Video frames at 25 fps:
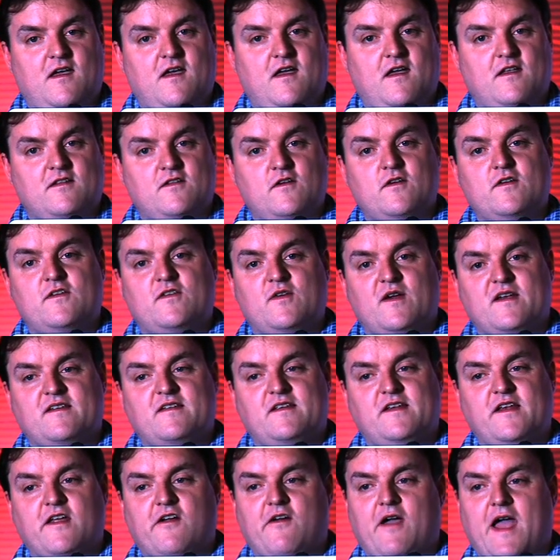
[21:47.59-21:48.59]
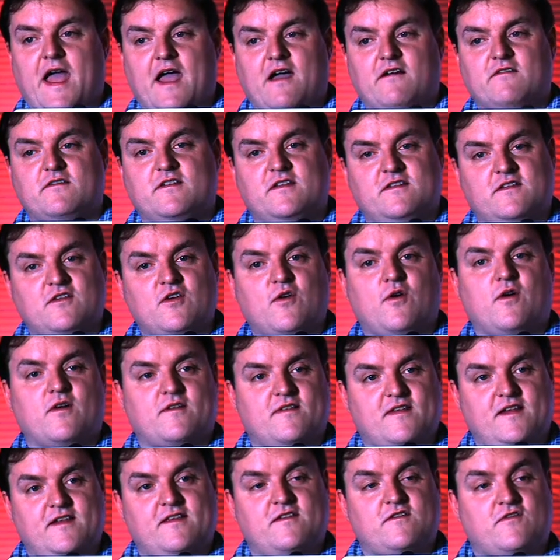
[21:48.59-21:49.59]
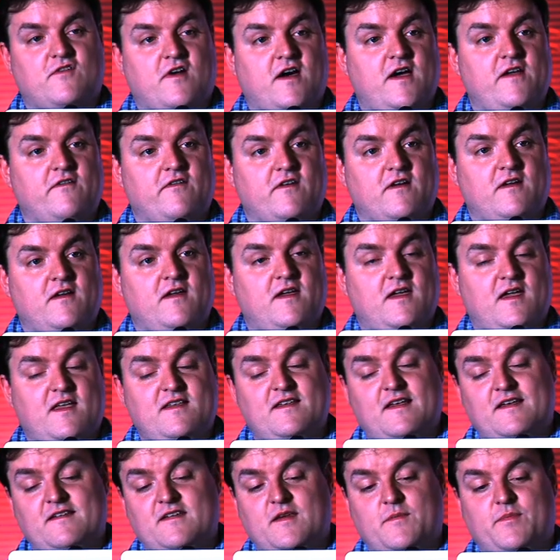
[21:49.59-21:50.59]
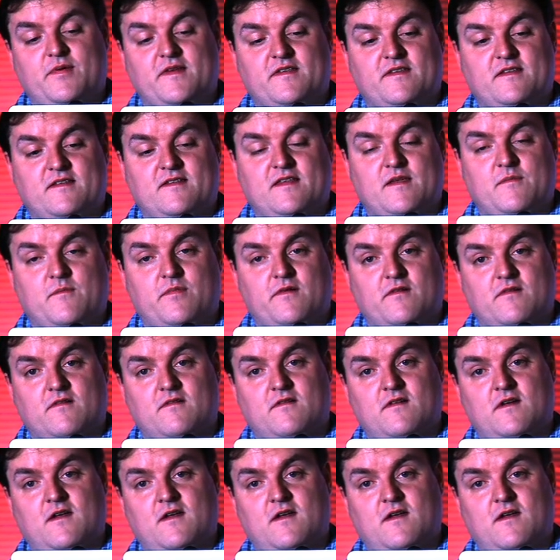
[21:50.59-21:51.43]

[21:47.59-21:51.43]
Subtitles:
as long as you actually know how to talk to this driver, it's actually pretty simple.